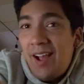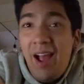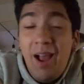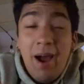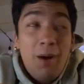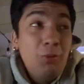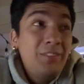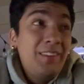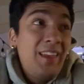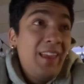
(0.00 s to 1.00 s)
I I would
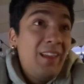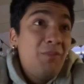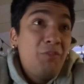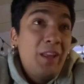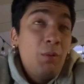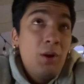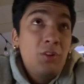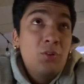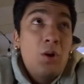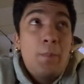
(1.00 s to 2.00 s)
say if they were
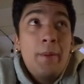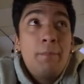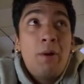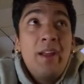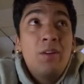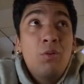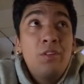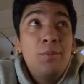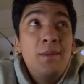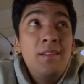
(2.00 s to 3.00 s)
to open probably
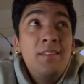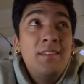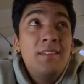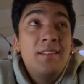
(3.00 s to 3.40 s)
Christmas